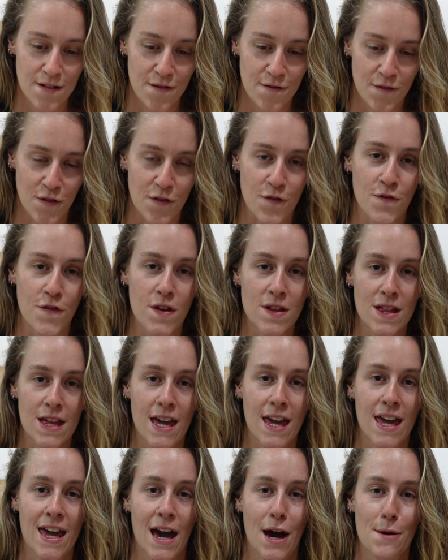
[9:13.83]

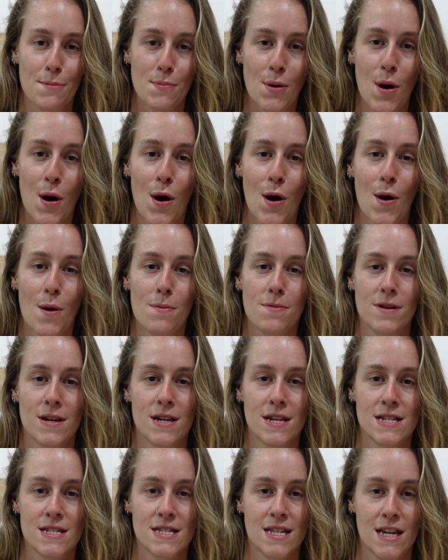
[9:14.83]
fulfilling our
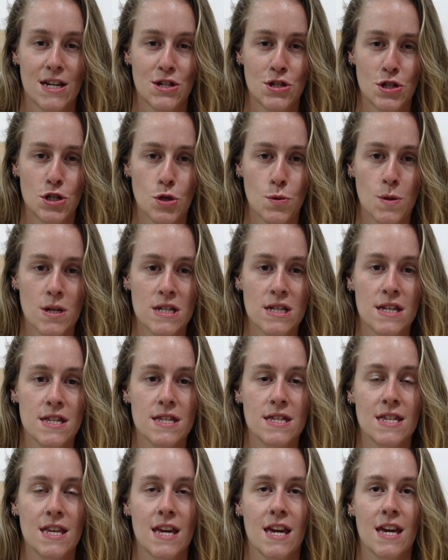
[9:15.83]
purpose and doing the
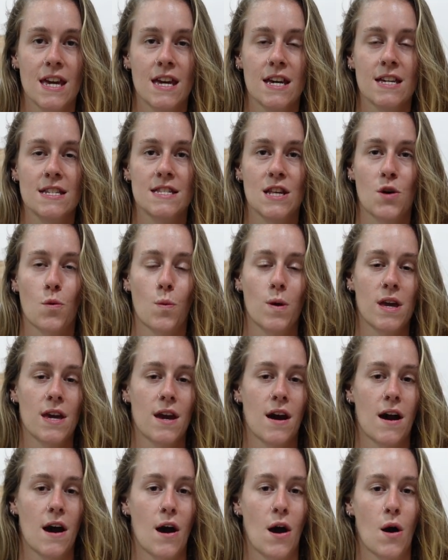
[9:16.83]
things that we
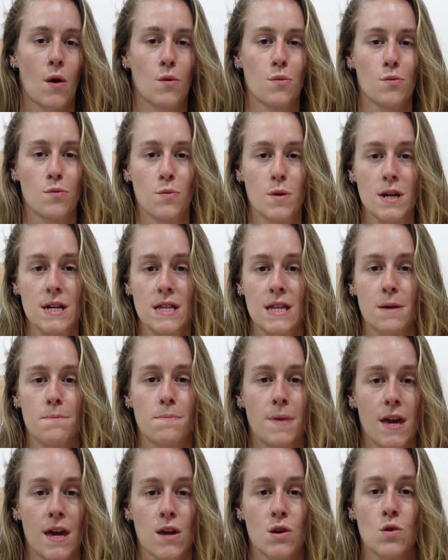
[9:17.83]
are really
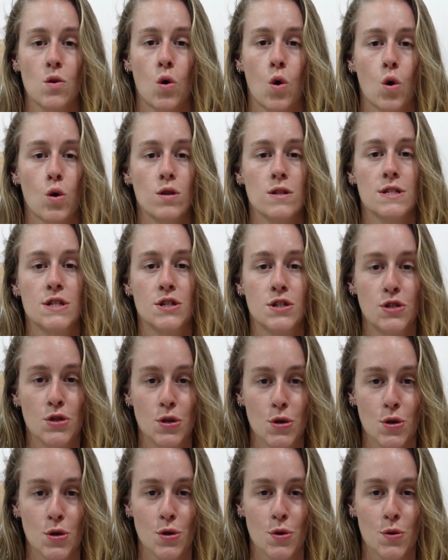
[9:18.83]
being called to
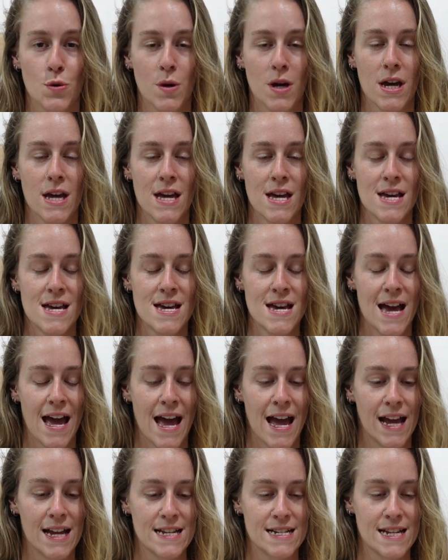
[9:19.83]
do
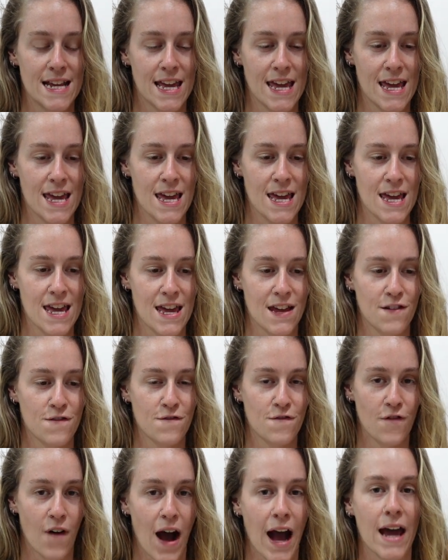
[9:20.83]
and he
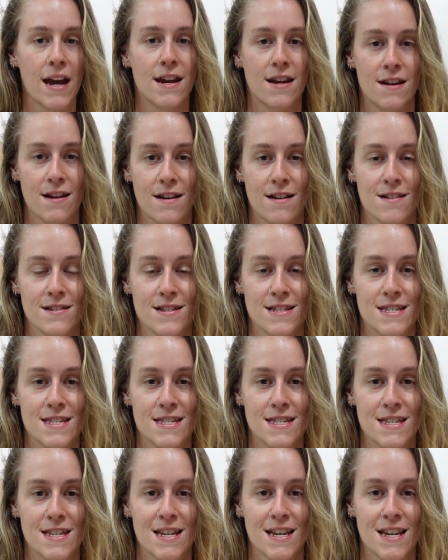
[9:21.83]
invited
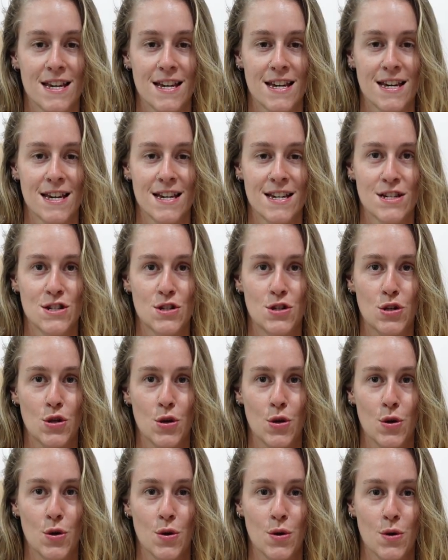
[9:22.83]
us
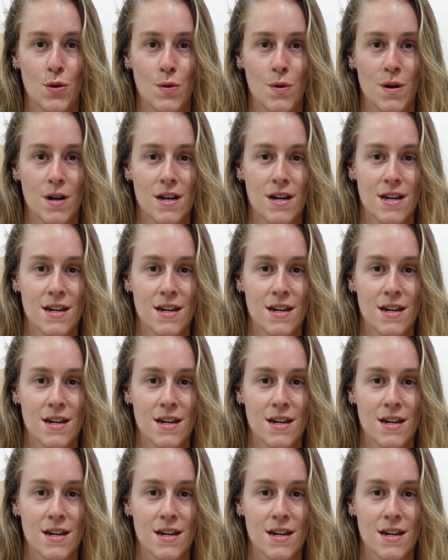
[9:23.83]
to